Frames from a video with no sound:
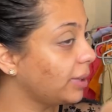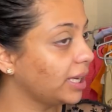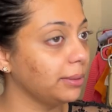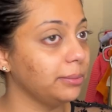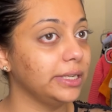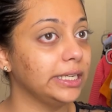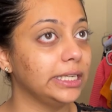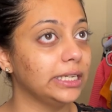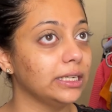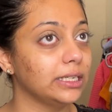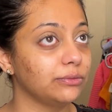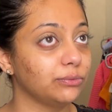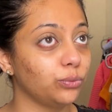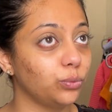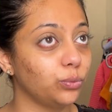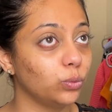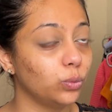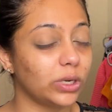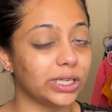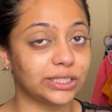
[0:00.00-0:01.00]
maybe
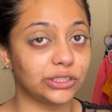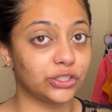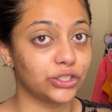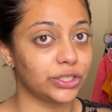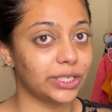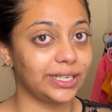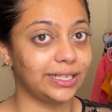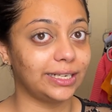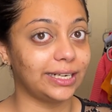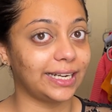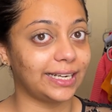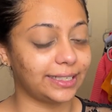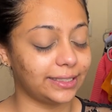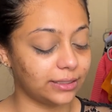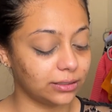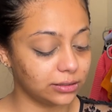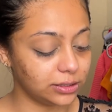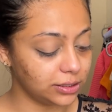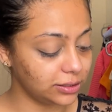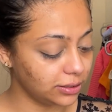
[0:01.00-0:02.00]
one shade
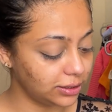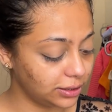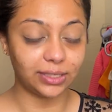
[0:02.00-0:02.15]
lighter.